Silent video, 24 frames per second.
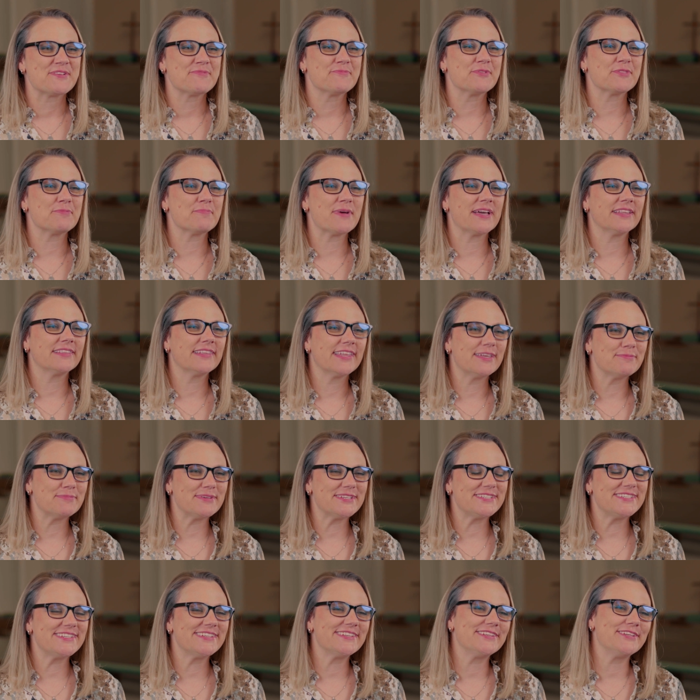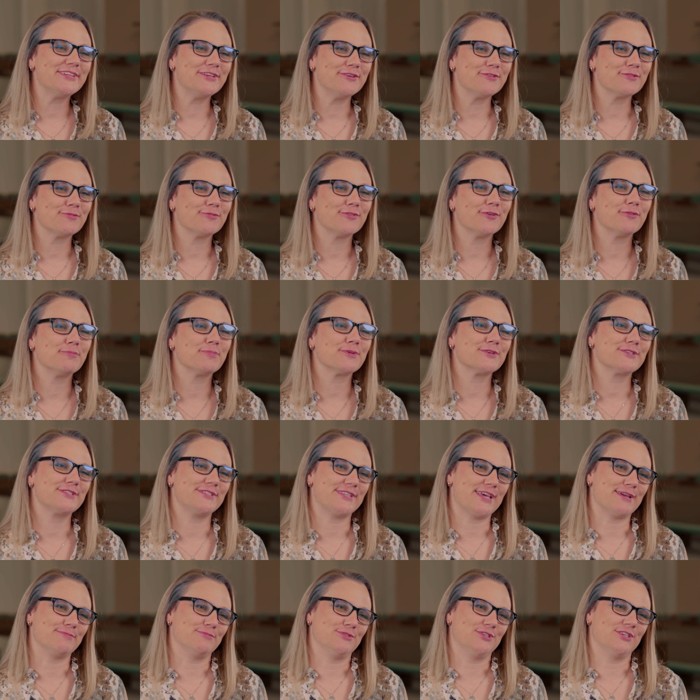With my limited youthful
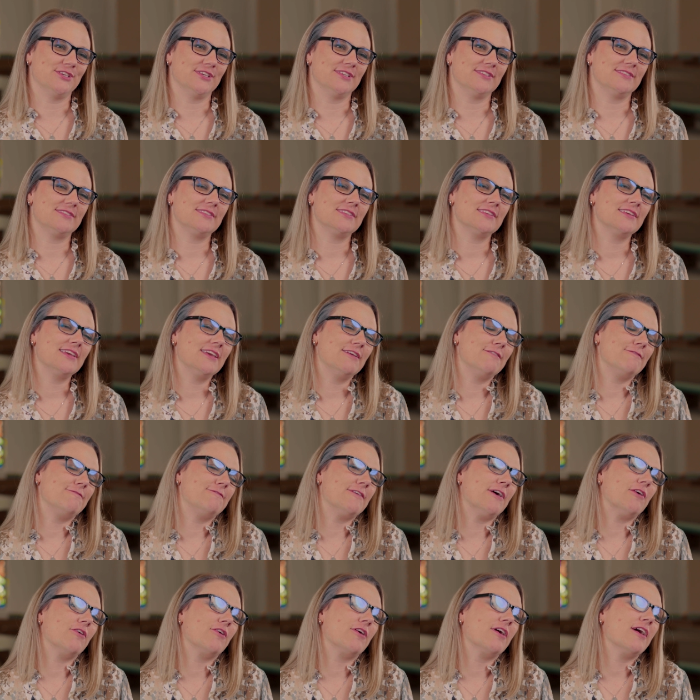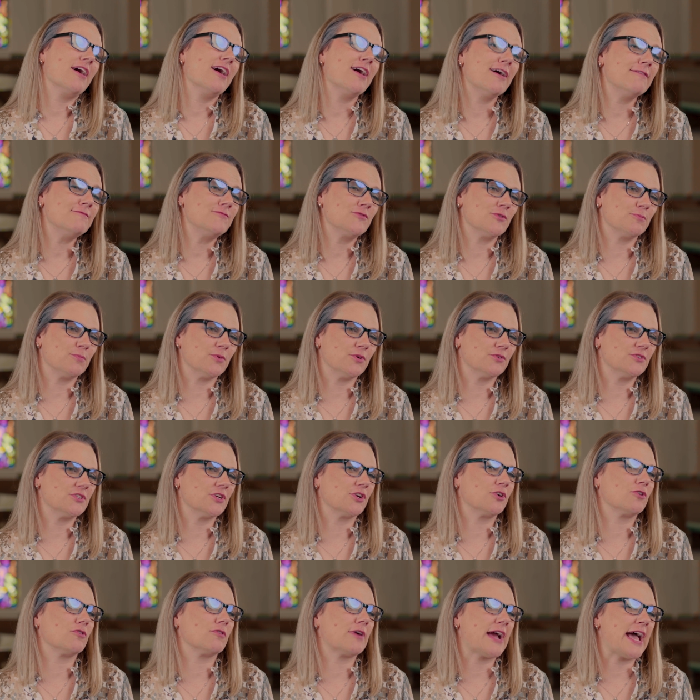perceptions, it felt comfortable to
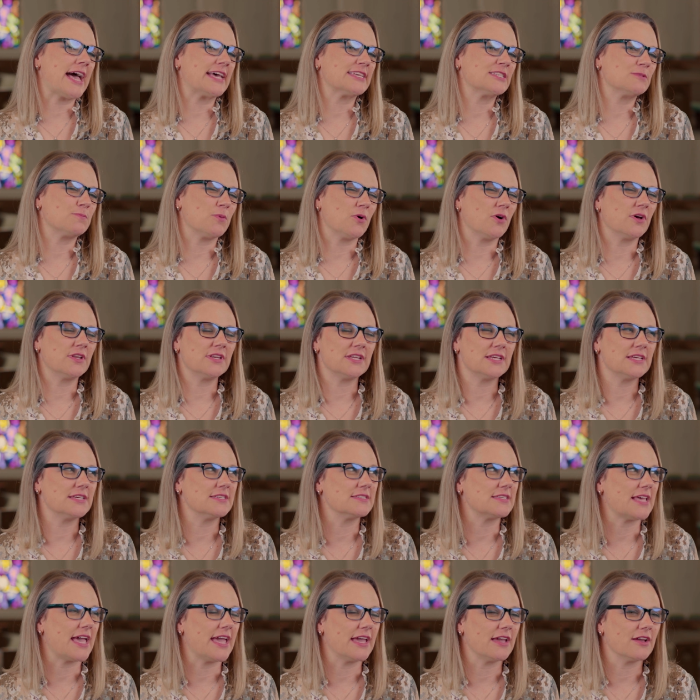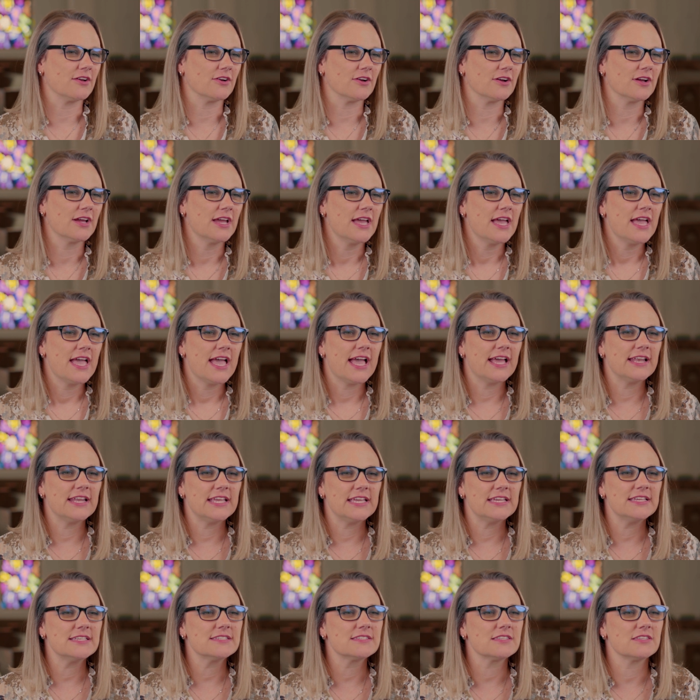grasp onto his anger and
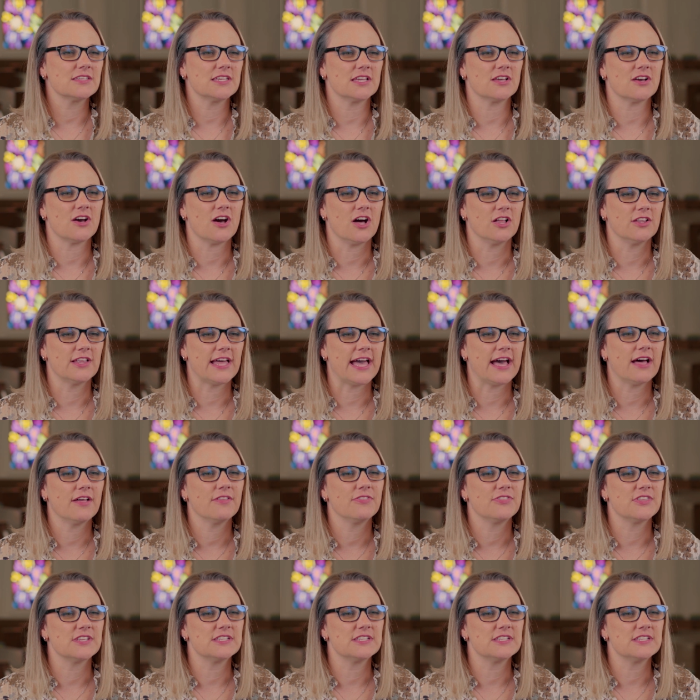easily call out the